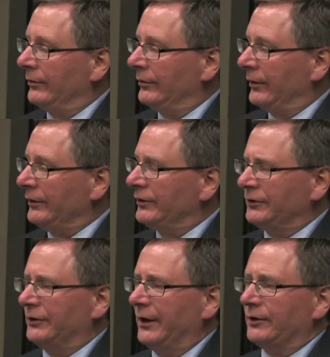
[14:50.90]
done such
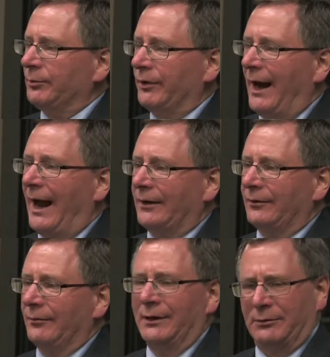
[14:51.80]
a desperate act
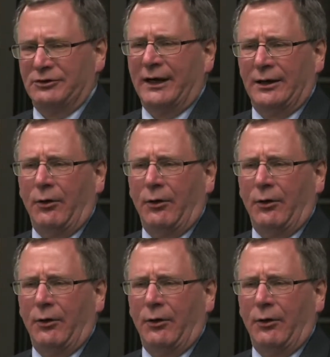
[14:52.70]
when he was taking